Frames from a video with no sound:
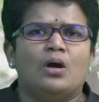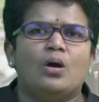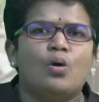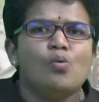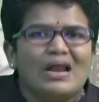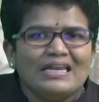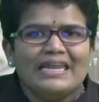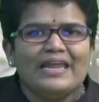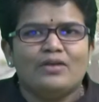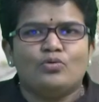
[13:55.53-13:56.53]
or one
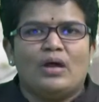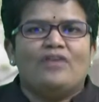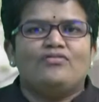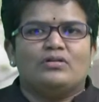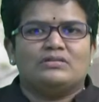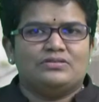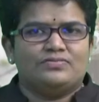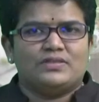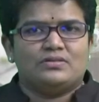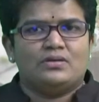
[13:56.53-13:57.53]
day to have your
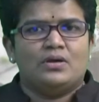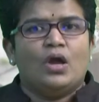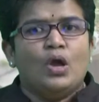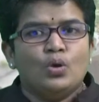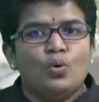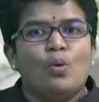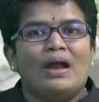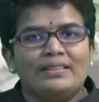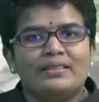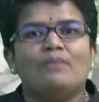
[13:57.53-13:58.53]
service. You
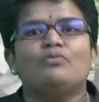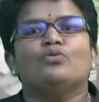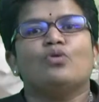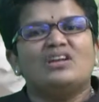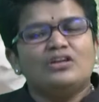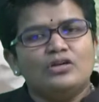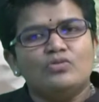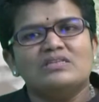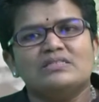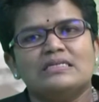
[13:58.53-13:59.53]
want them to
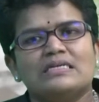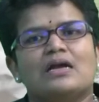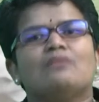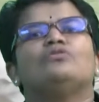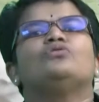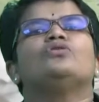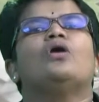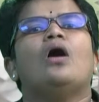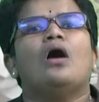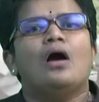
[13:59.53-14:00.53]
continuously come to
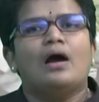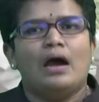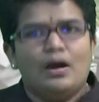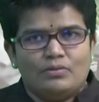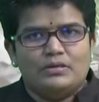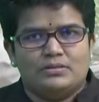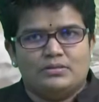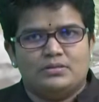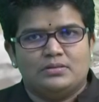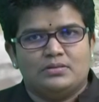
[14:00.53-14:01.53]
your outlet
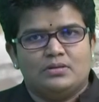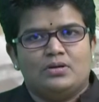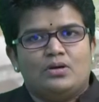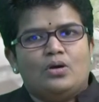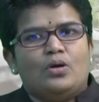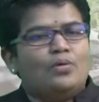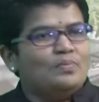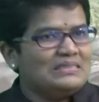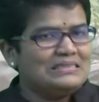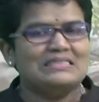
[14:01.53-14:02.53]
or
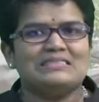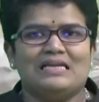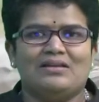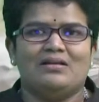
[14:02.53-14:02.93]
business